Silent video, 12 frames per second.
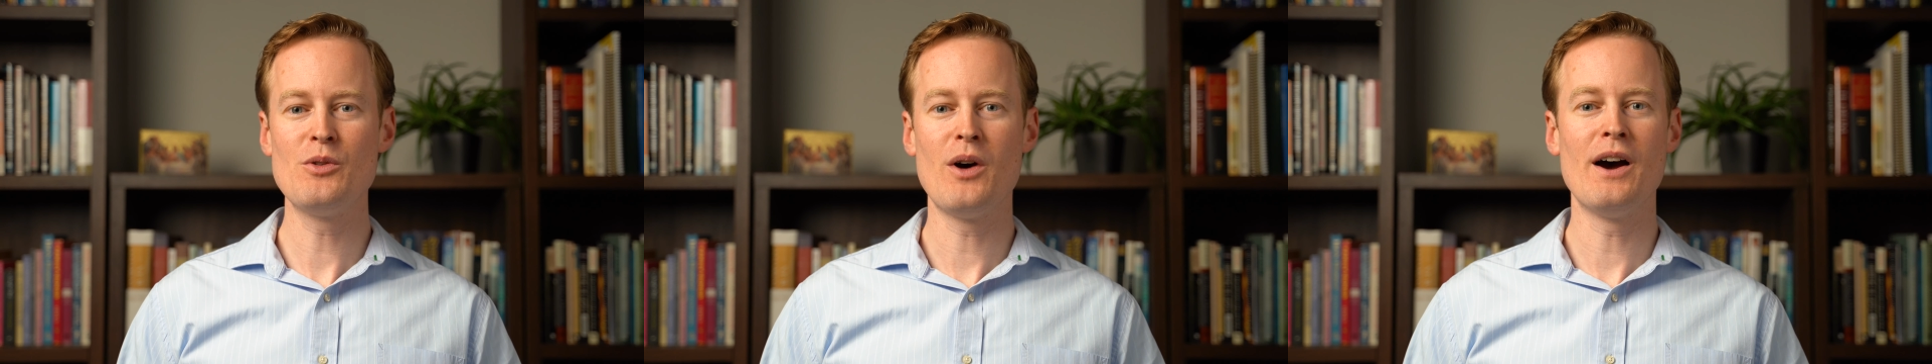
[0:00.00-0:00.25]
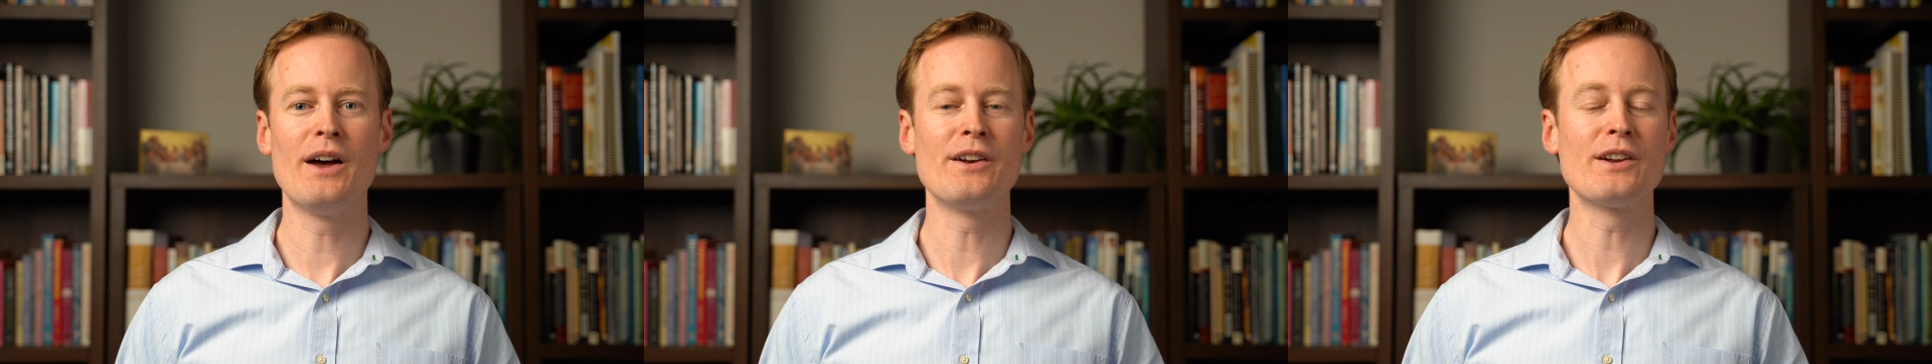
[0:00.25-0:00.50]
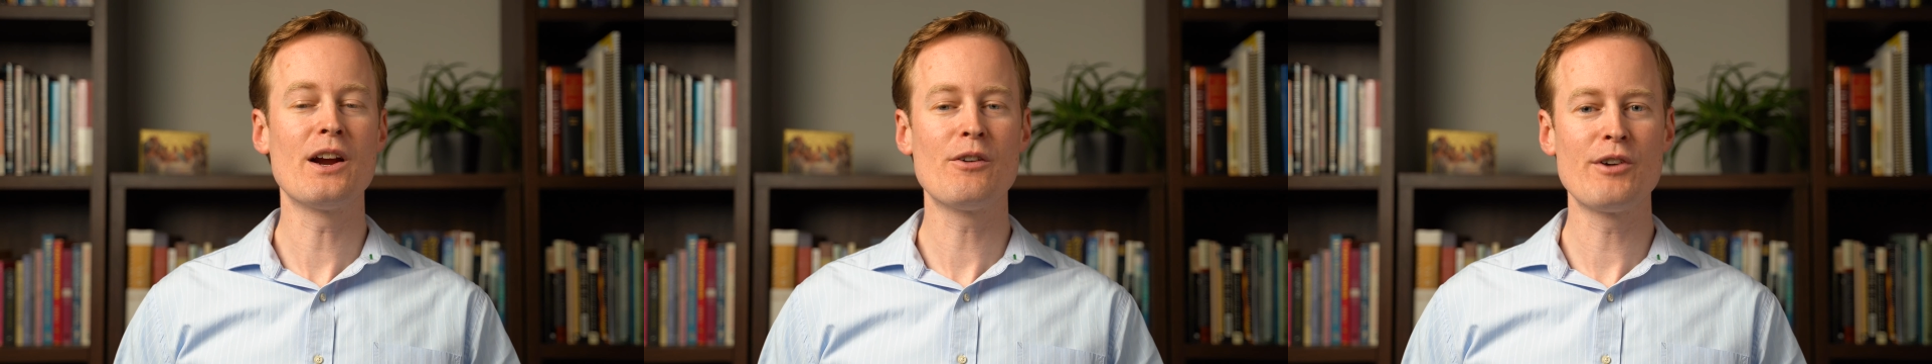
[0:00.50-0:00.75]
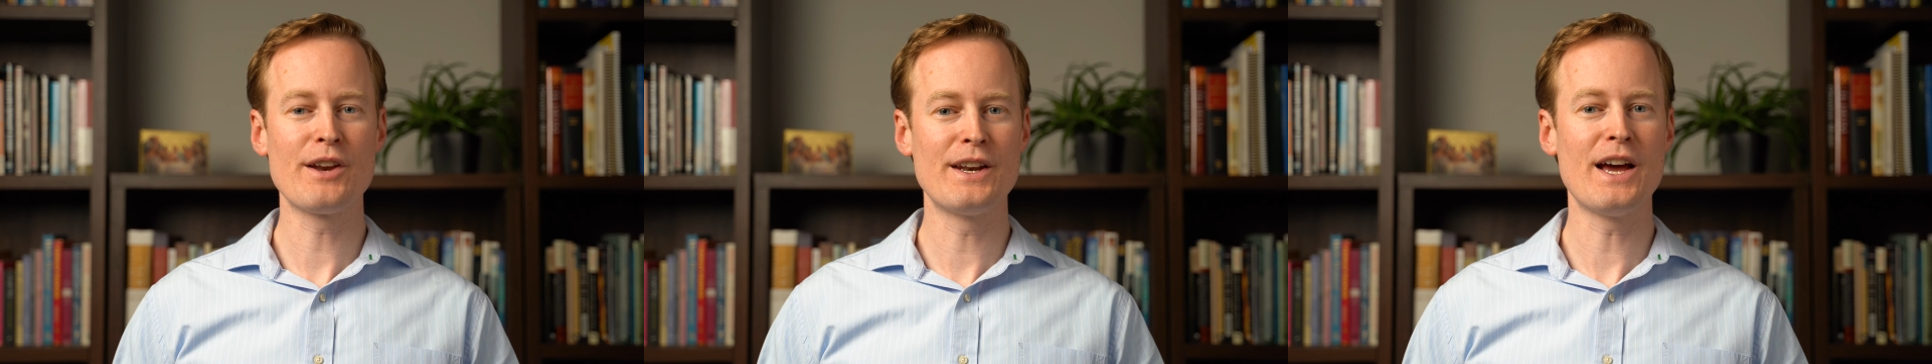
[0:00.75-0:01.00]
on
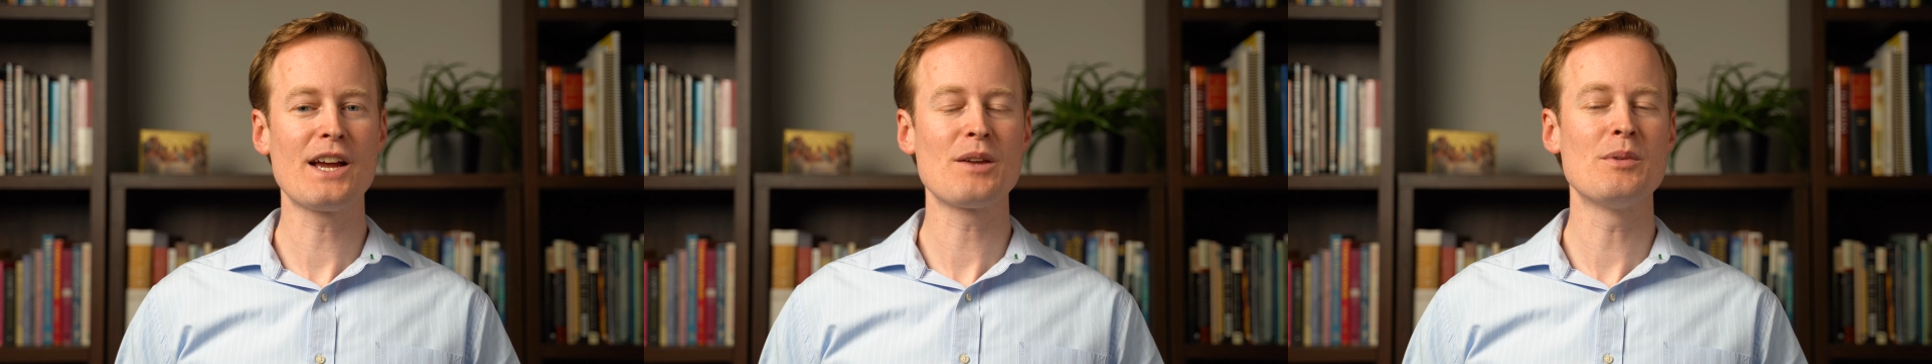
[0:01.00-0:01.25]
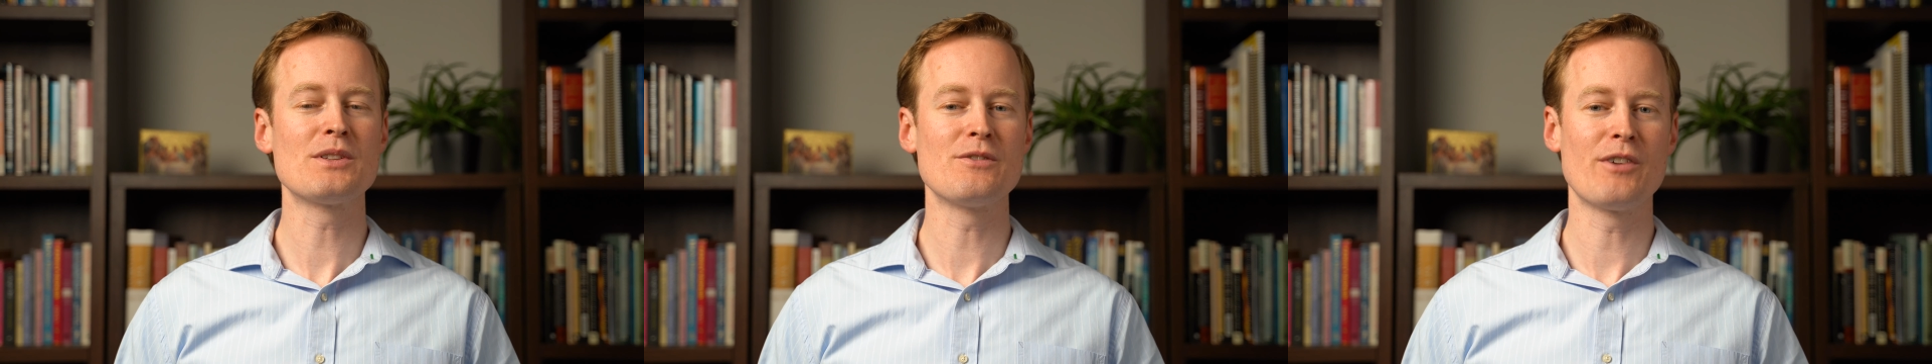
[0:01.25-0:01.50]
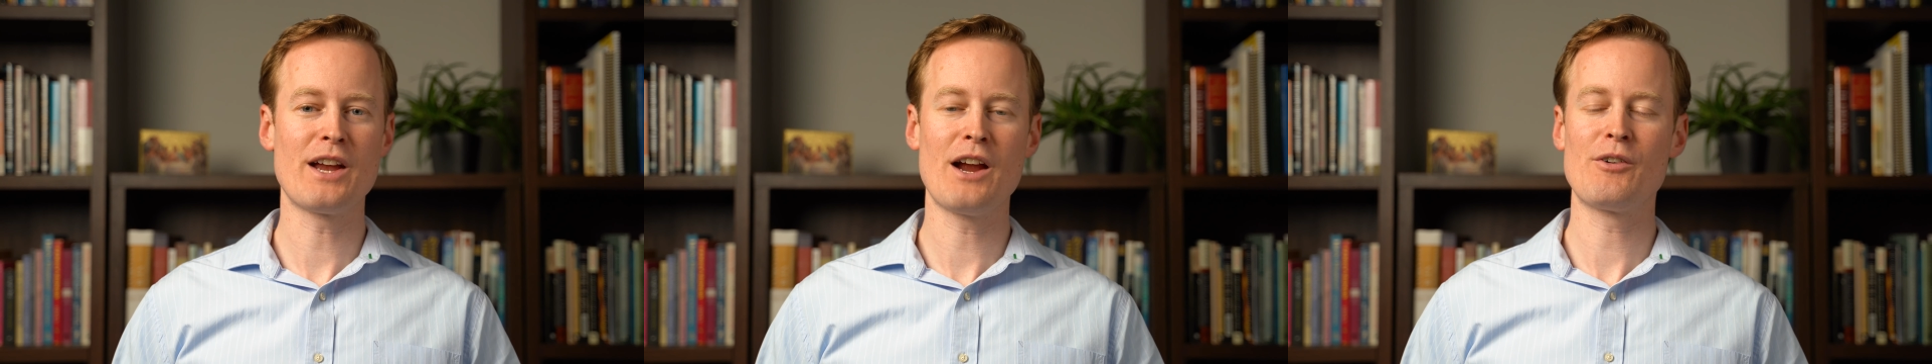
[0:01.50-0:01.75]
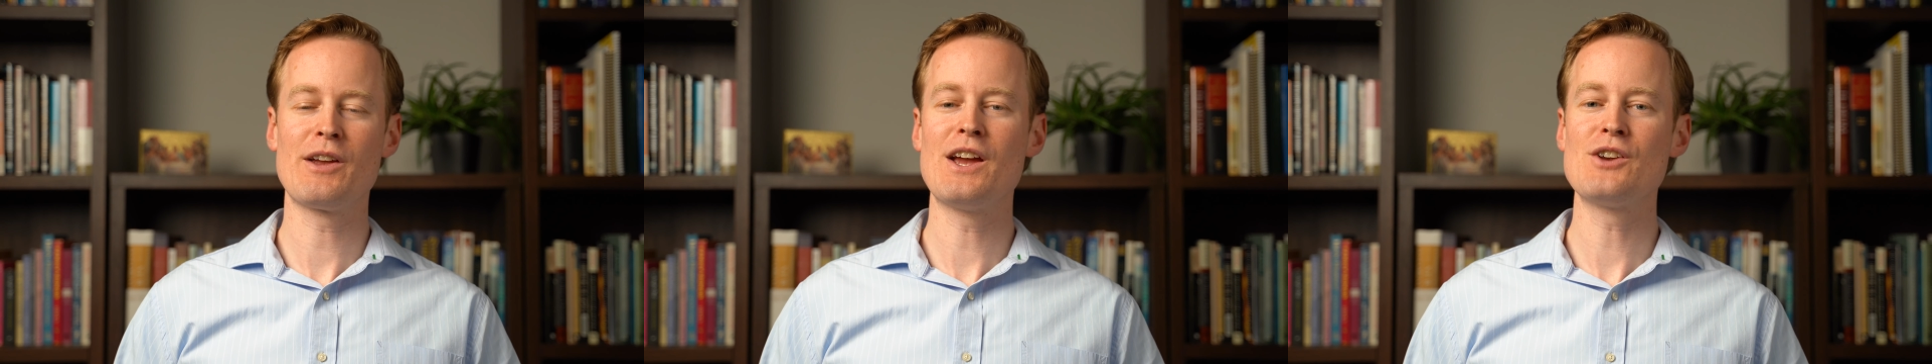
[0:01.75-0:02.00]
governing documents of a
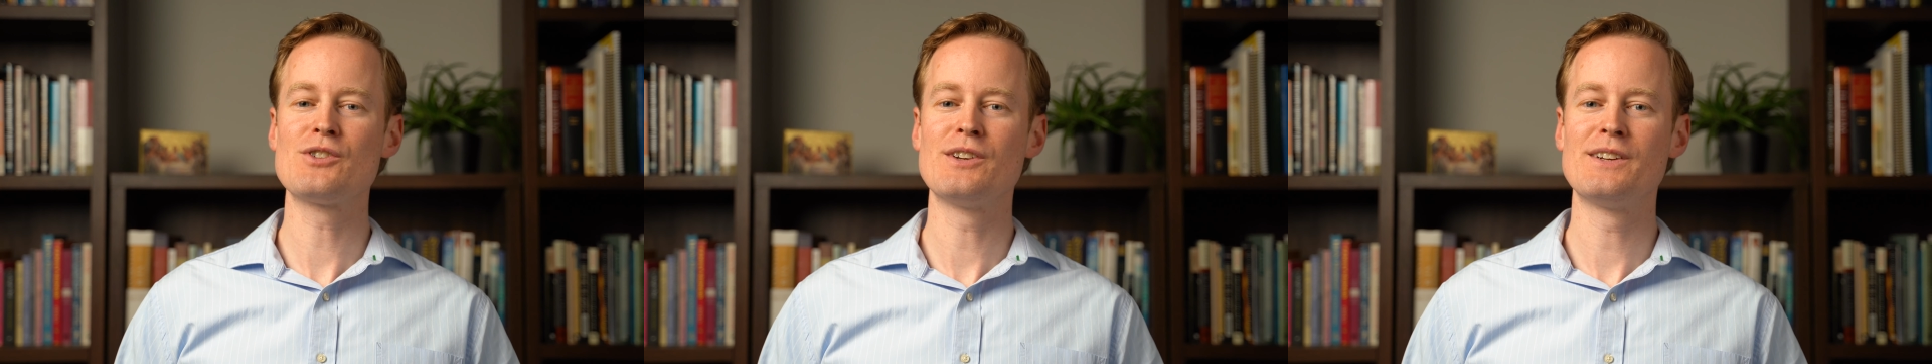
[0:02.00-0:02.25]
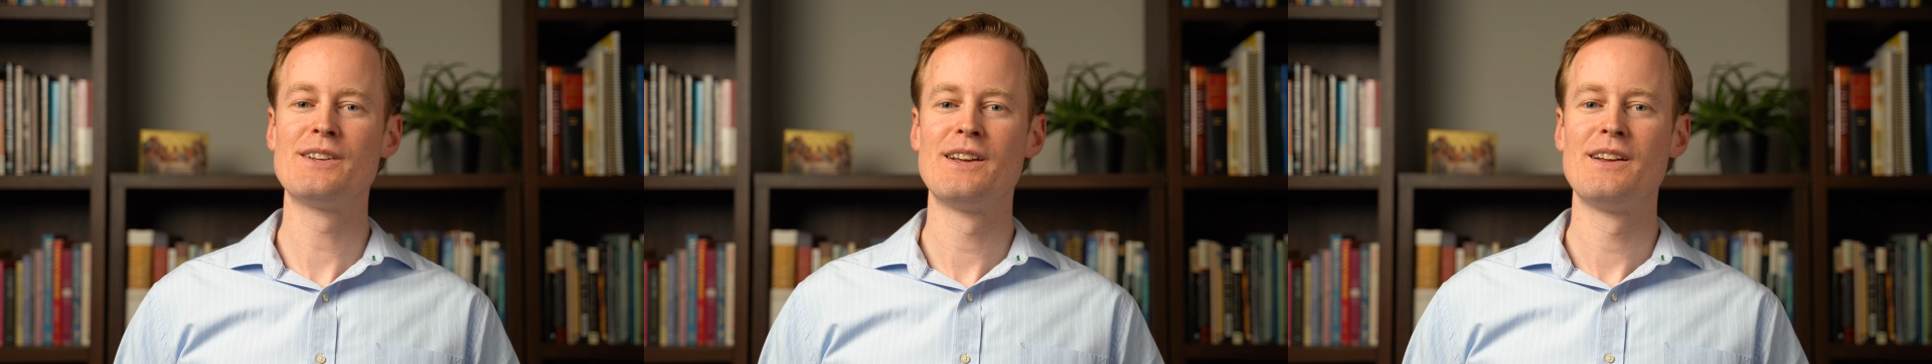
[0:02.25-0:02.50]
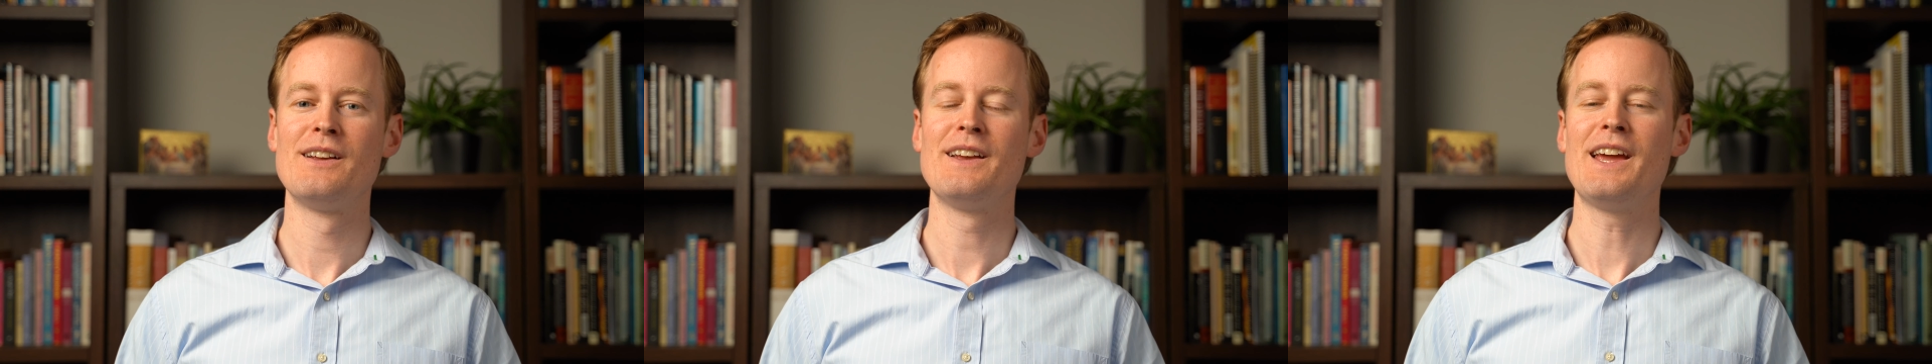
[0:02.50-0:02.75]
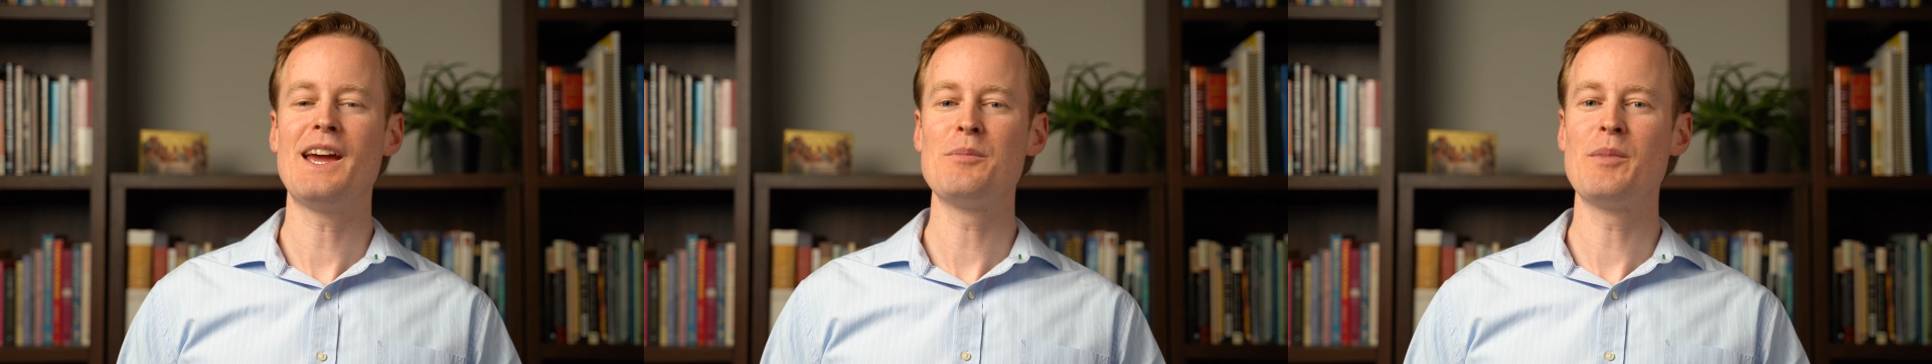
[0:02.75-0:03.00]
congregation,
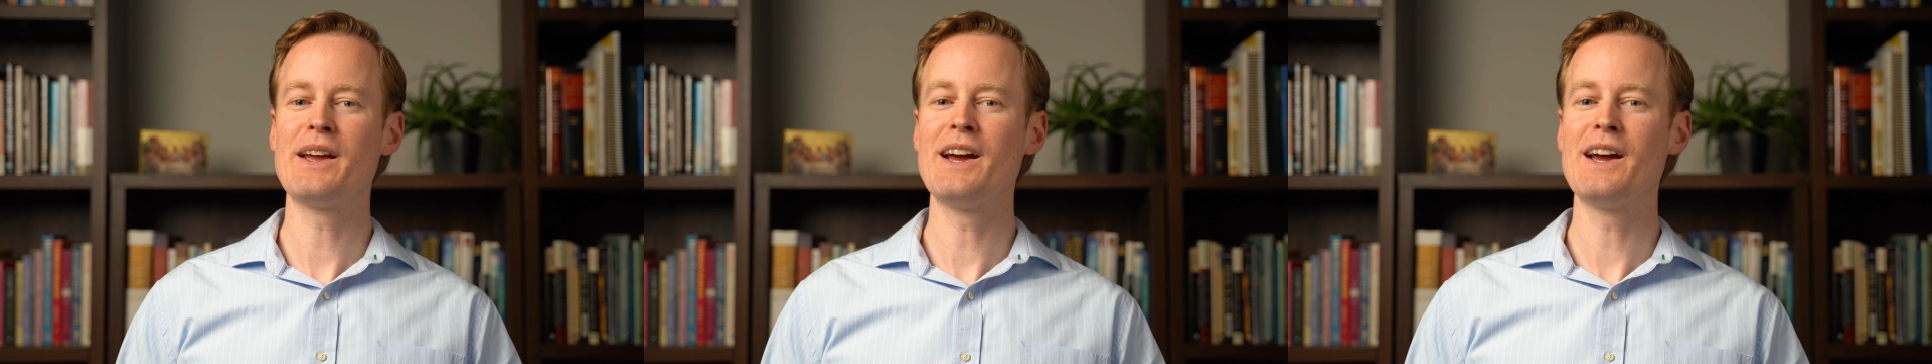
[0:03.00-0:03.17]
and may